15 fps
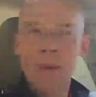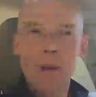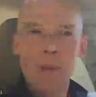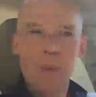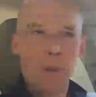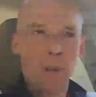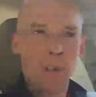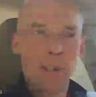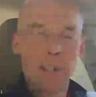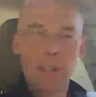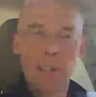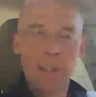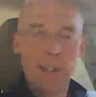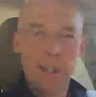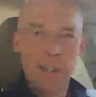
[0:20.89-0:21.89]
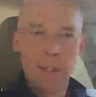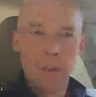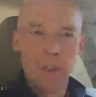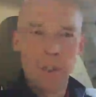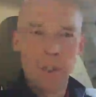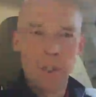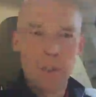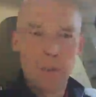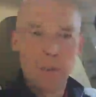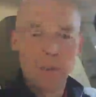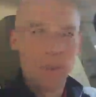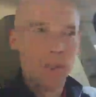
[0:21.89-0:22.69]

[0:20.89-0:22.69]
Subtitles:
people are just getting dumber and dumber,